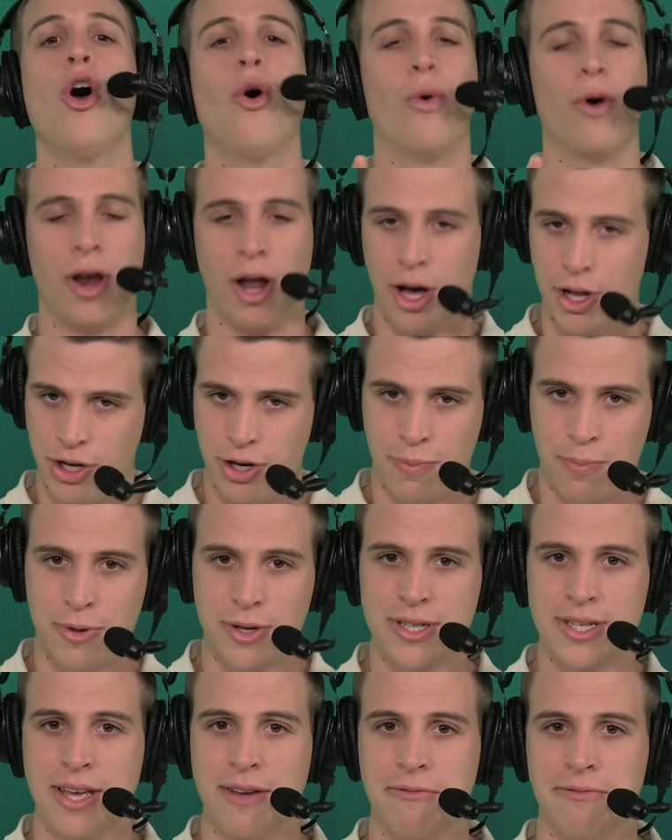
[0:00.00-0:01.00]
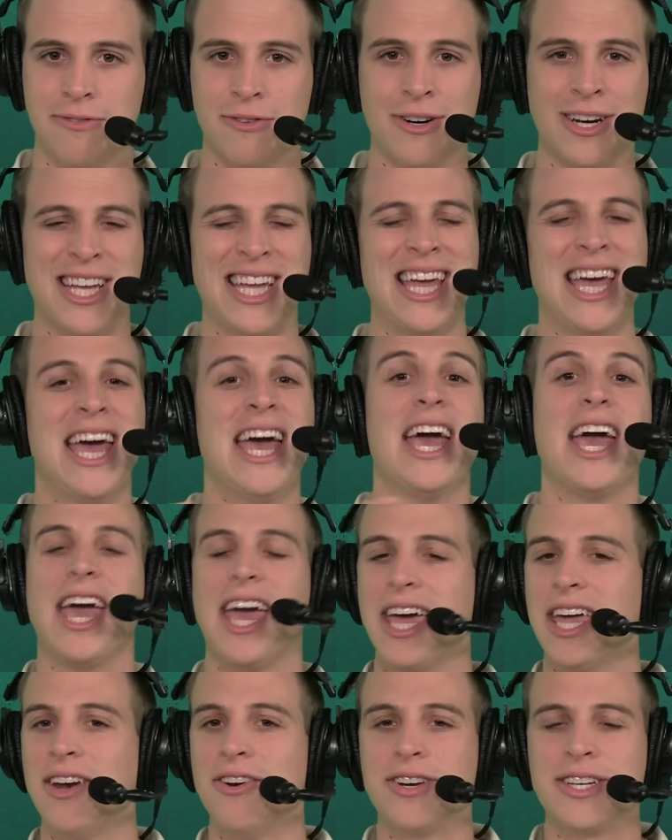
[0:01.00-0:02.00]
100% free,
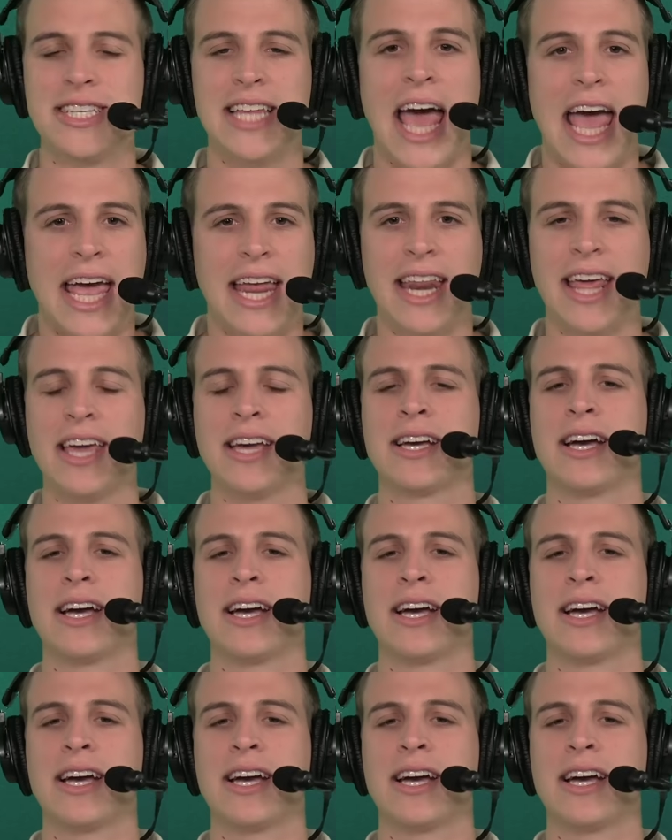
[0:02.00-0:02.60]
entertaining